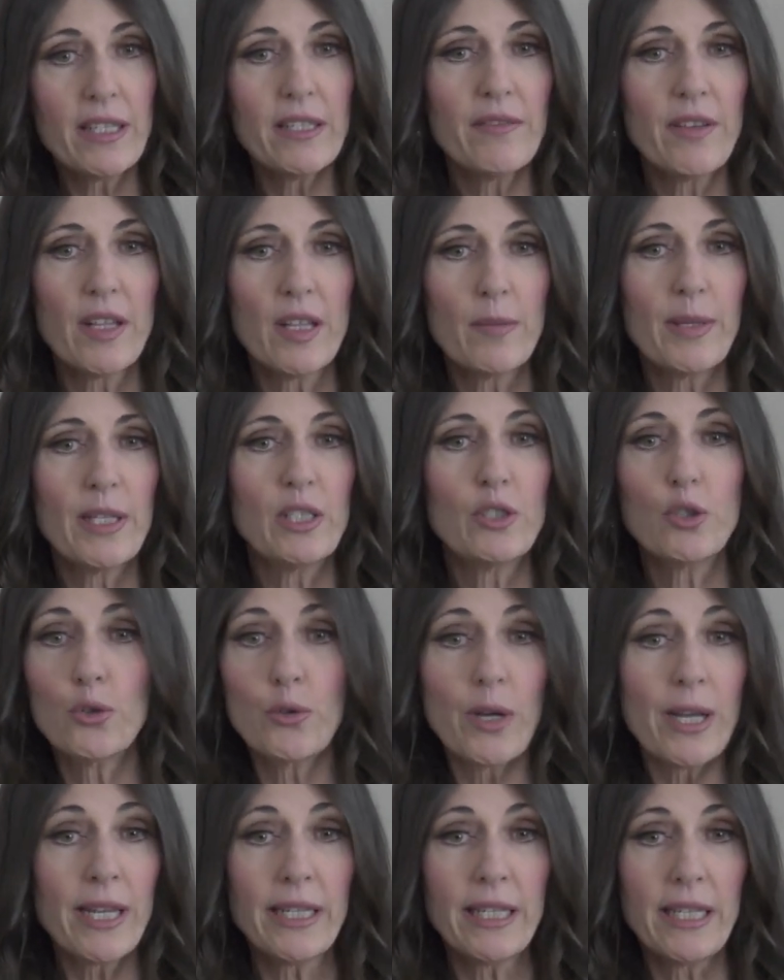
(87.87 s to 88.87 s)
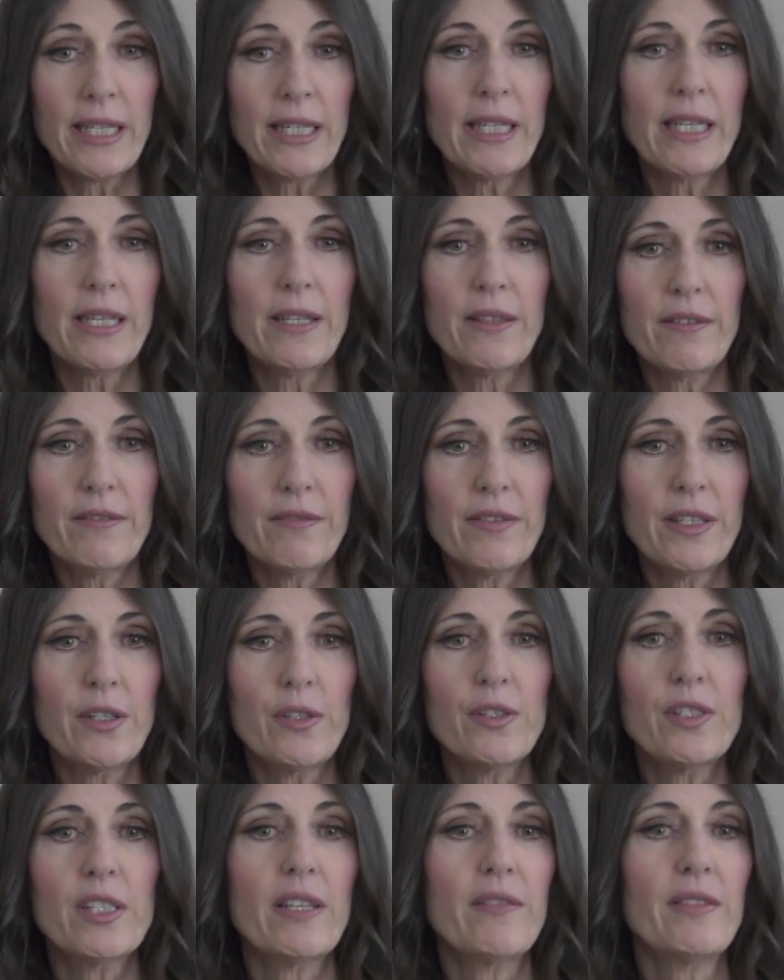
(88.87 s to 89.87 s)
developing training in the
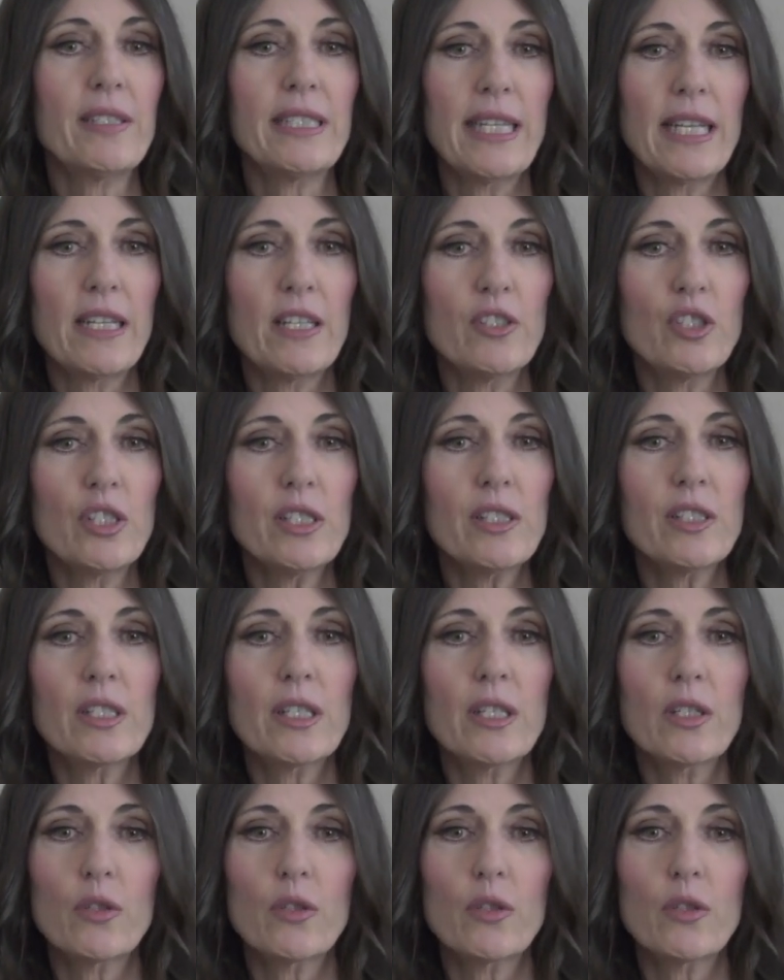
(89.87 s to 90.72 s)
fields of intelligence,